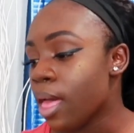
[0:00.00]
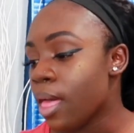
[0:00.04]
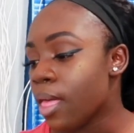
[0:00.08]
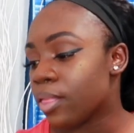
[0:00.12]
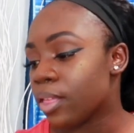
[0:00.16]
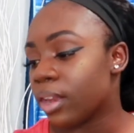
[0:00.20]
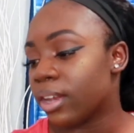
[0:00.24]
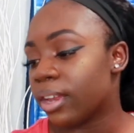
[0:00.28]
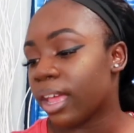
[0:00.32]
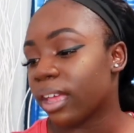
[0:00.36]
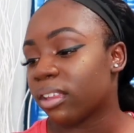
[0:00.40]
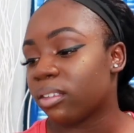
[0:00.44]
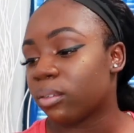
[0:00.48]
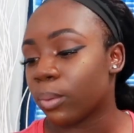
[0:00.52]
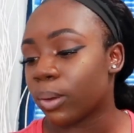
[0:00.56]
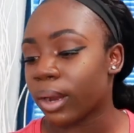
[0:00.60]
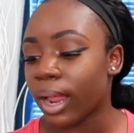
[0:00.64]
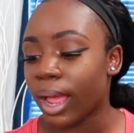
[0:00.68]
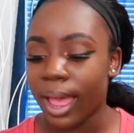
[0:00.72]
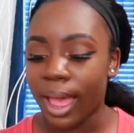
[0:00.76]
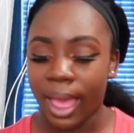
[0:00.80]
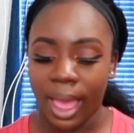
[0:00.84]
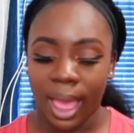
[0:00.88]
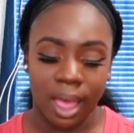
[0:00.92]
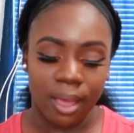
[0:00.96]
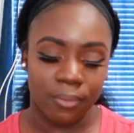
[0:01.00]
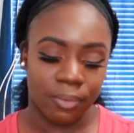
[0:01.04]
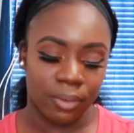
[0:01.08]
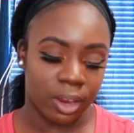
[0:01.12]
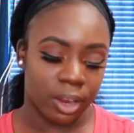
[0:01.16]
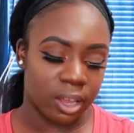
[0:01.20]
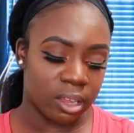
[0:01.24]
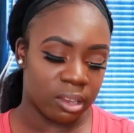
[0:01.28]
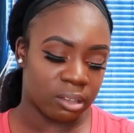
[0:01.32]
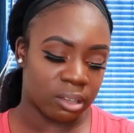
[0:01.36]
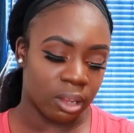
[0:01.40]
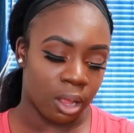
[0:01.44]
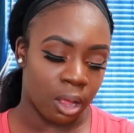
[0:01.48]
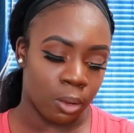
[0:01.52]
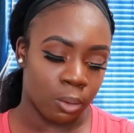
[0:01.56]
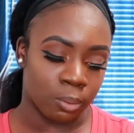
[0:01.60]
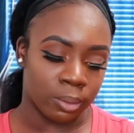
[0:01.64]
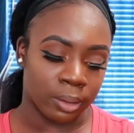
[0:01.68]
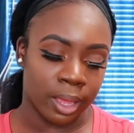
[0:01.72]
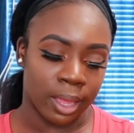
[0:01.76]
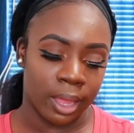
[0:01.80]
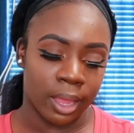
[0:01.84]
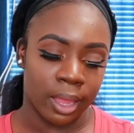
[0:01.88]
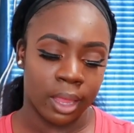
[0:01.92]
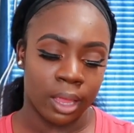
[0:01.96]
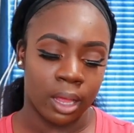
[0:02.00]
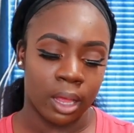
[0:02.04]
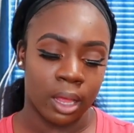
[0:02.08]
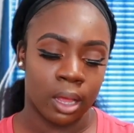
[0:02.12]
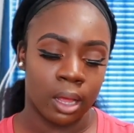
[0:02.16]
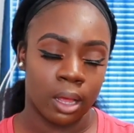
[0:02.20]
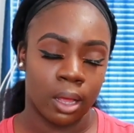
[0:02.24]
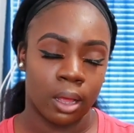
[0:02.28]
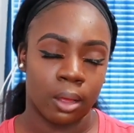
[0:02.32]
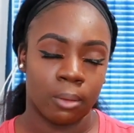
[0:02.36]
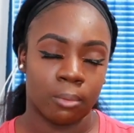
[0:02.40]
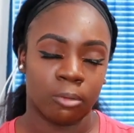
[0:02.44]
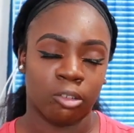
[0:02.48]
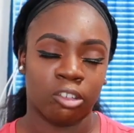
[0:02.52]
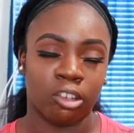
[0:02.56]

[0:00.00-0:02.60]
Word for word: The next one I have here is the Olay um,